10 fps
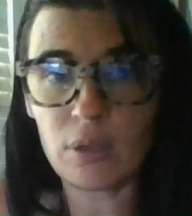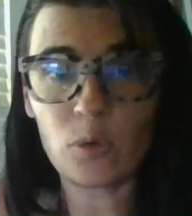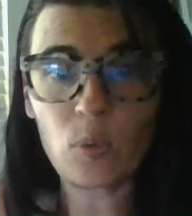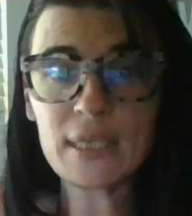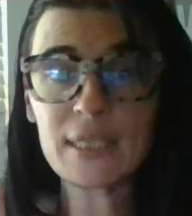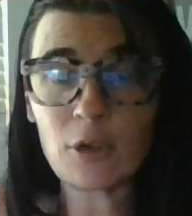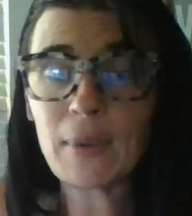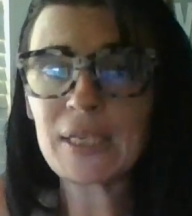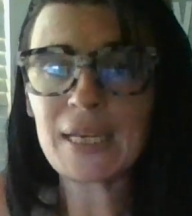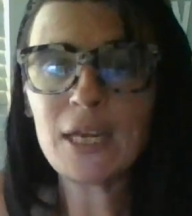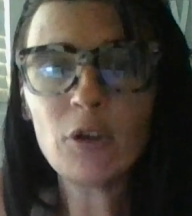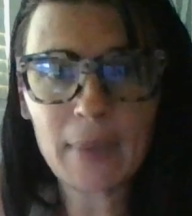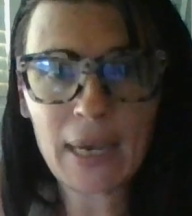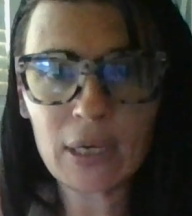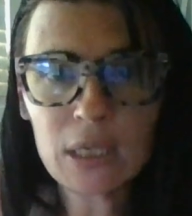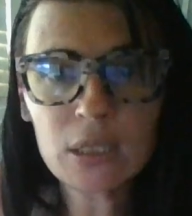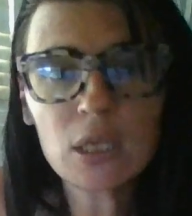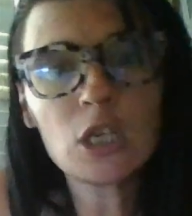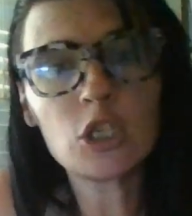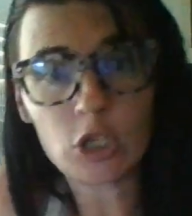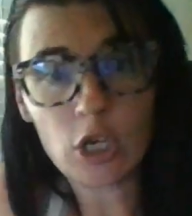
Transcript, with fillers: the ones they are about to hear about it, to